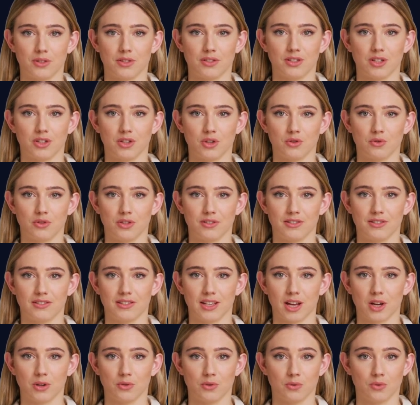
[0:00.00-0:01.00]
Generics
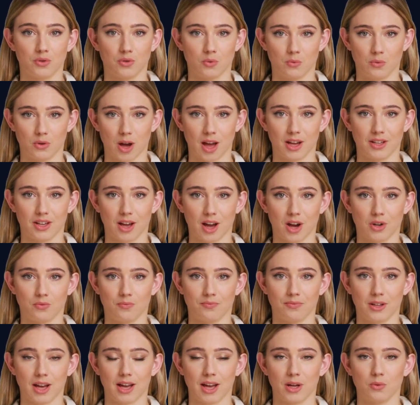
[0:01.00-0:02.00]
allow you to write
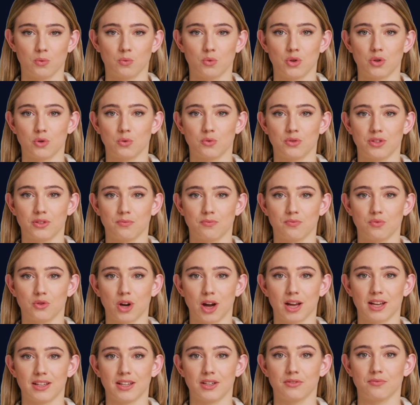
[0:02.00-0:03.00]
code that can work with a
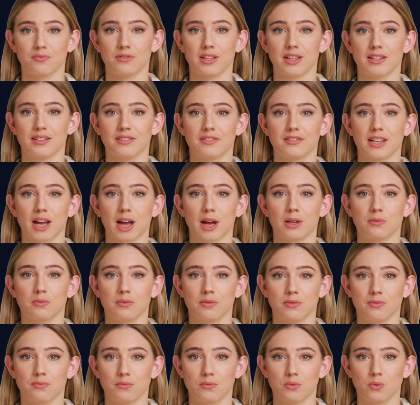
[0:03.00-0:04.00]
variety of data
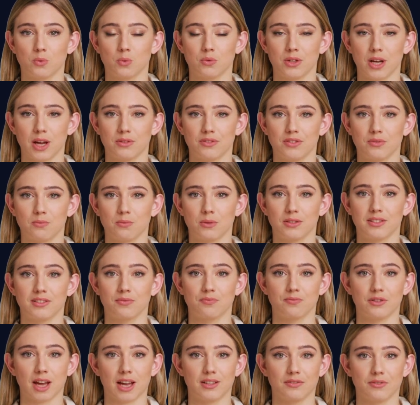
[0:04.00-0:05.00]
types, without
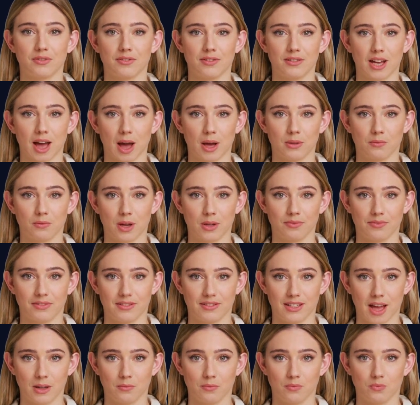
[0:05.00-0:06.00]
specifying the type at
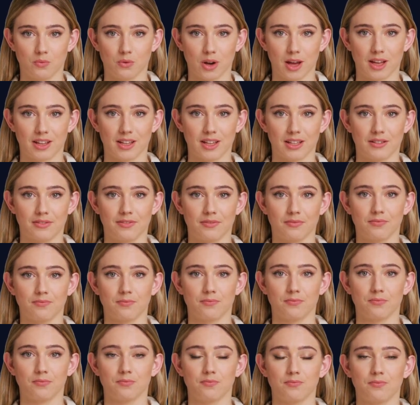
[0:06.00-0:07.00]
the time of writing.
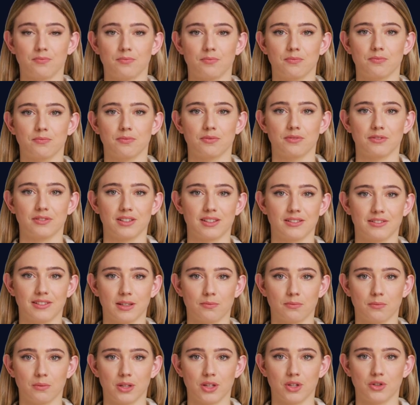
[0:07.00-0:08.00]
This
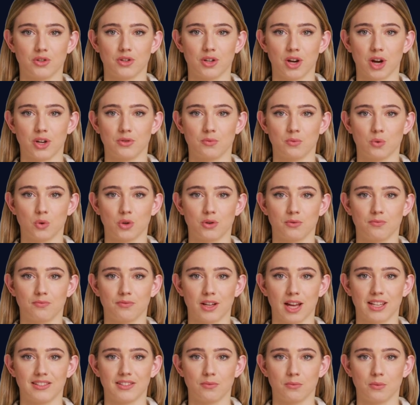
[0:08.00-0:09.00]
can make your code more
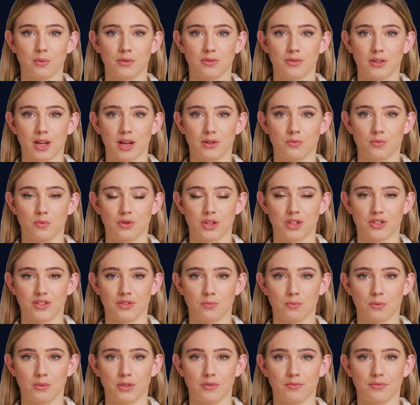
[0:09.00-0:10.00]
flexible and
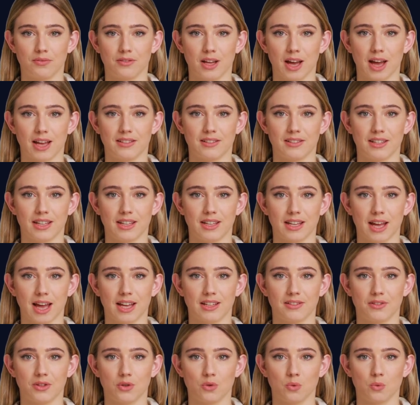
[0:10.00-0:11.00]
reusable, as it can
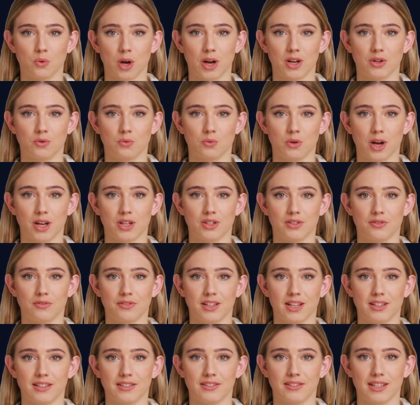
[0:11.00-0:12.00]
handle a wider range
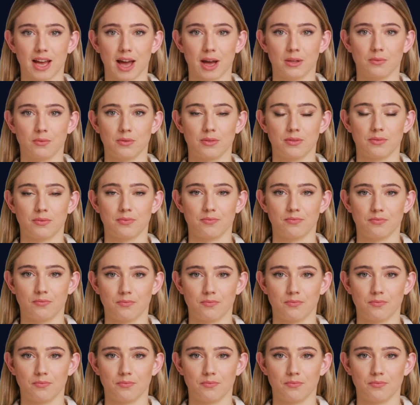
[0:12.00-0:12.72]
of data types.